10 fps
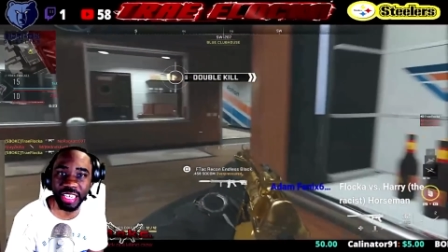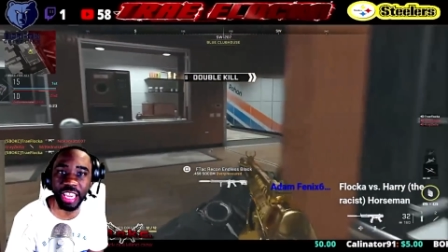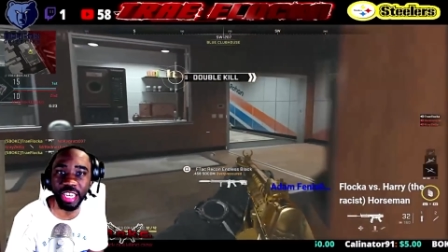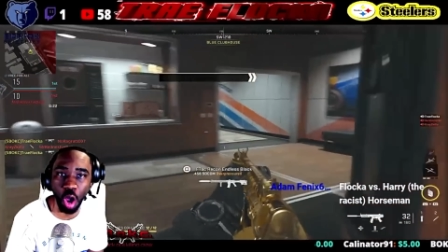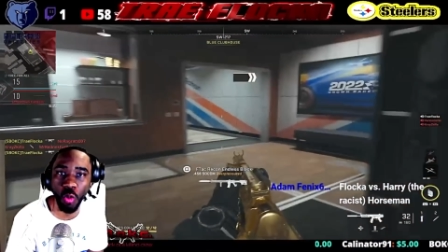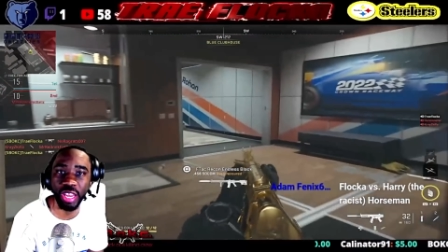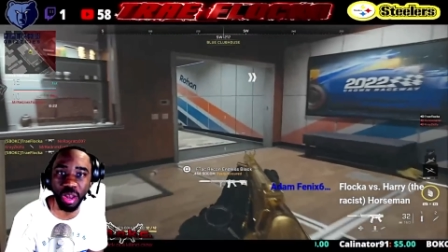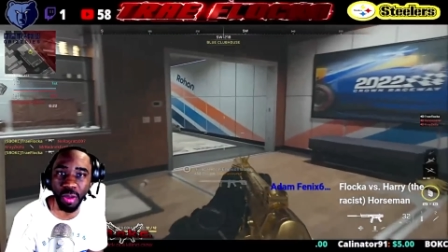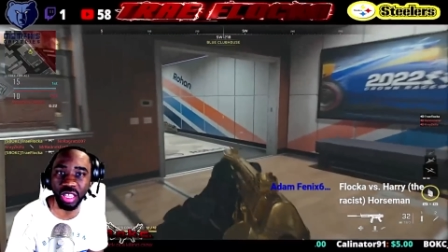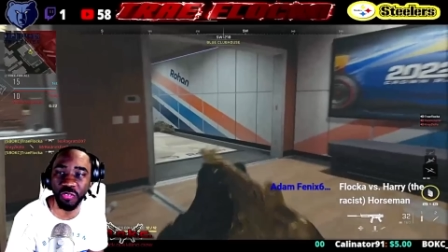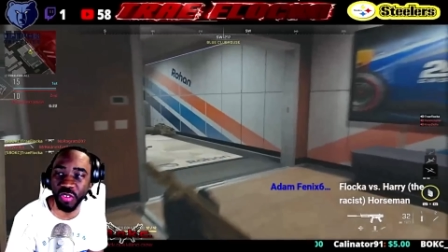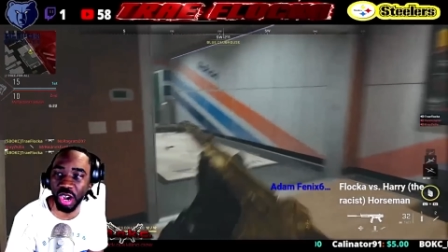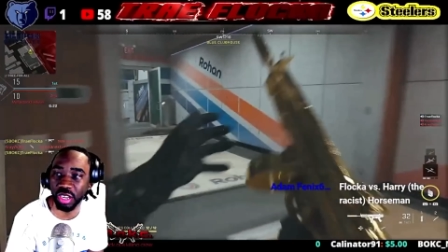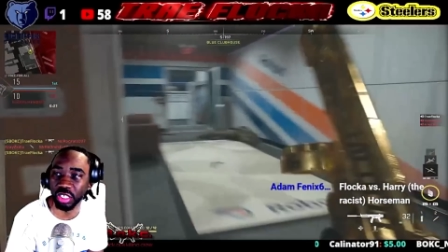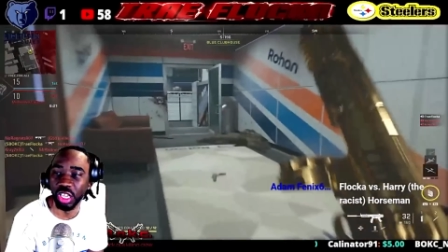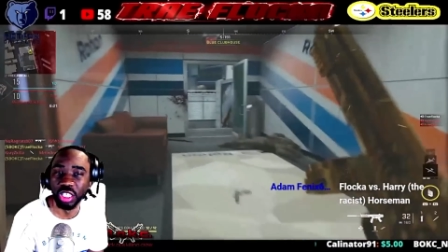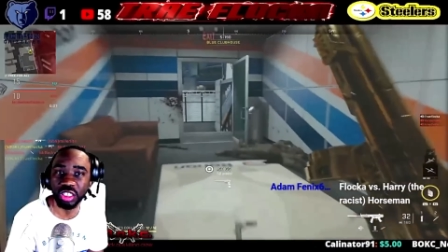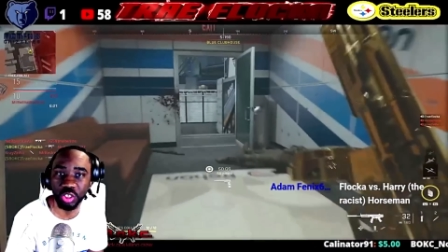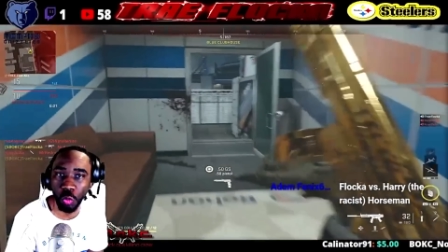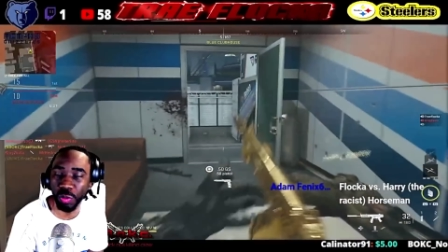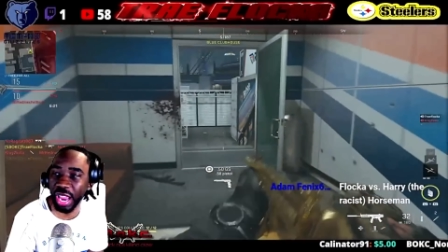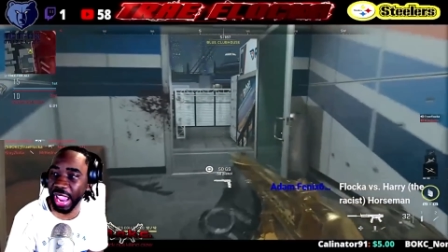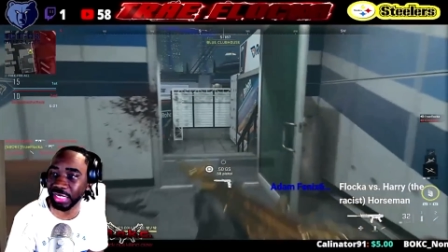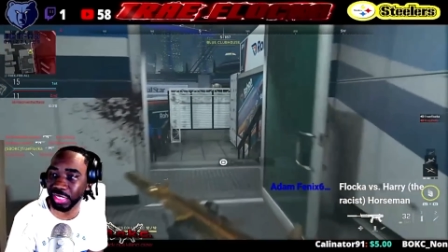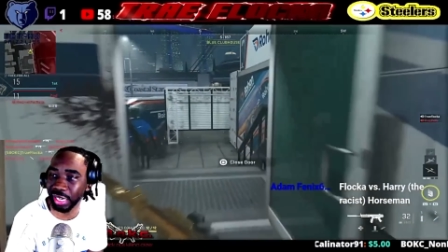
can go the motherfucker. Dumb fuck. Stupid ass